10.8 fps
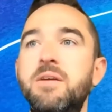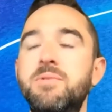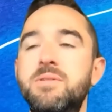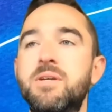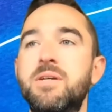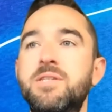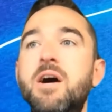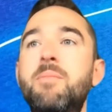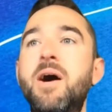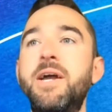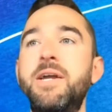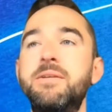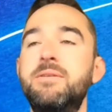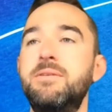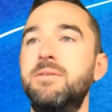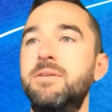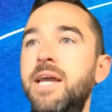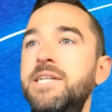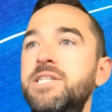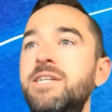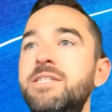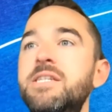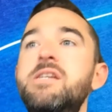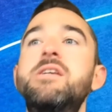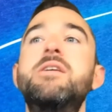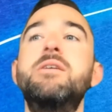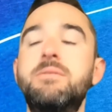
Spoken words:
is Tom Haidt, H-I-T-E.